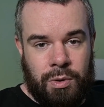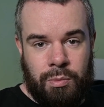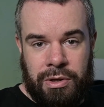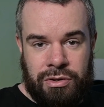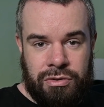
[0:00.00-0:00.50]

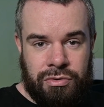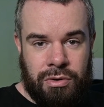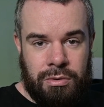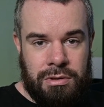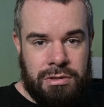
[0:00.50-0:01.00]
with
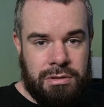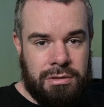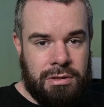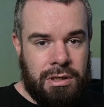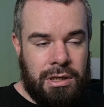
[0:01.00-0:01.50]
controls,
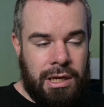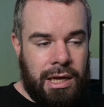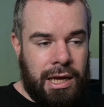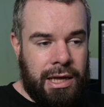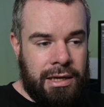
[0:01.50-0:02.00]

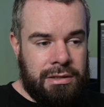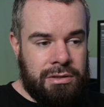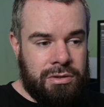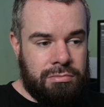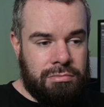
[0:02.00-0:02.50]

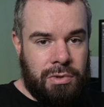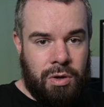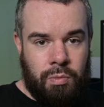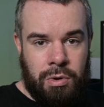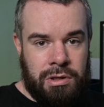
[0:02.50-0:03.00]
and
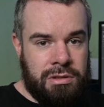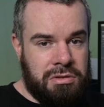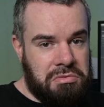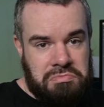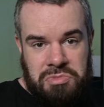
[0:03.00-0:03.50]
want
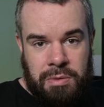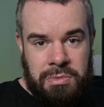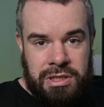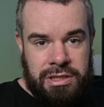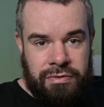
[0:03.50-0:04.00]

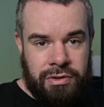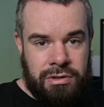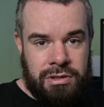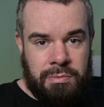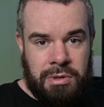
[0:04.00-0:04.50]
something different,
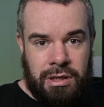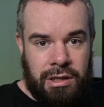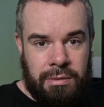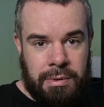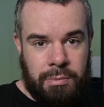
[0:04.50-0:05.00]
something a little
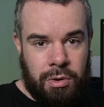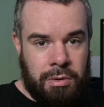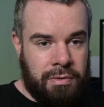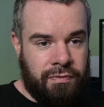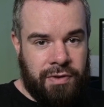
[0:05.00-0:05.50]
bit more
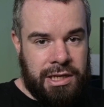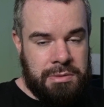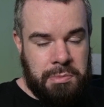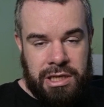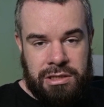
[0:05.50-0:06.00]

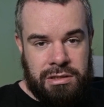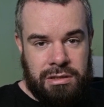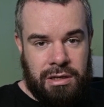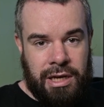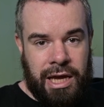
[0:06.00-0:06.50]
fast-paced
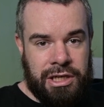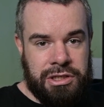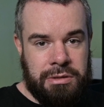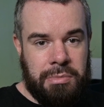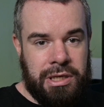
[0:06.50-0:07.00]
and
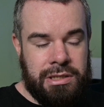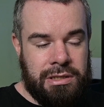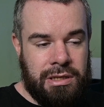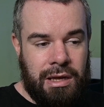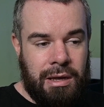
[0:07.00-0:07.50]
action-based,
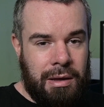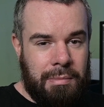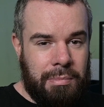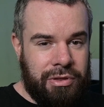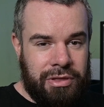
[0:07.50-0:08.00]

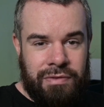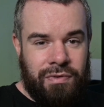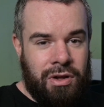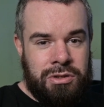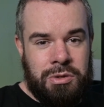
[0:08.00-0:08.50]
but they've
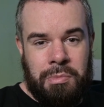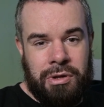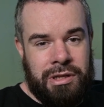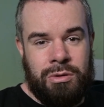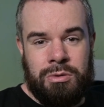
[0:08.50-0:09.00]
also put
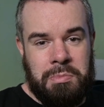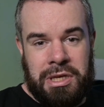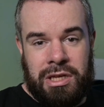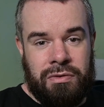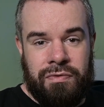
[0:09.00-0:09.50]
in those
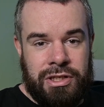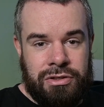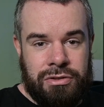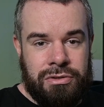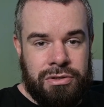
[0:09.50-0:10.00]
beginner
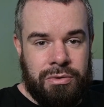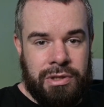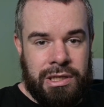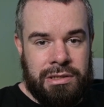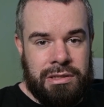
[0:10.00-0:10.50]
features so
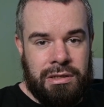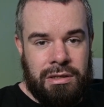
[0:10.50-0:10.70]
that